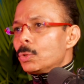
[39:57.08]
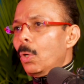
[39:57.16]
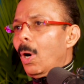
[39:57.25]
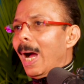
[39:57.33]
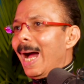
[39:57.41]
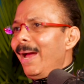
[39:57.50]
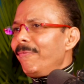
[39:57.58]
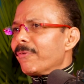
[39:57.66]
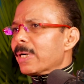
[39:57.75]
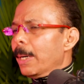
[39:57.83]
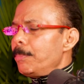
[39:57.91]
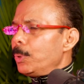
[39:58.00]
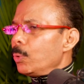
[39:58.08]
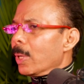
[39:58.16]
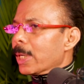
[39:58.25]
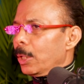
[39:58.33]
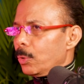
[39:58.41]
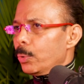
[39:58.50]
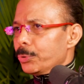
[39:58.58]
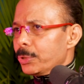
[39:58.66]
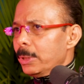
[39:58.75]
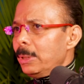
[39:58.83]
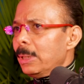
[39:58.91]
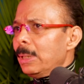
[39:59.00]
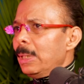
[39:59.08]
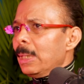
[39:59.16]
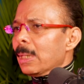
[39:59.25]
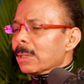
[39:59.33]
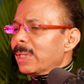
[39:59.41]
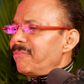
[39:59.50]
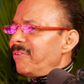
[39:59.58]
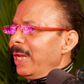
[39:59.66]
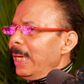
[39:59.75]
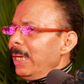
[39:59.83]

So I have come to a conclusion that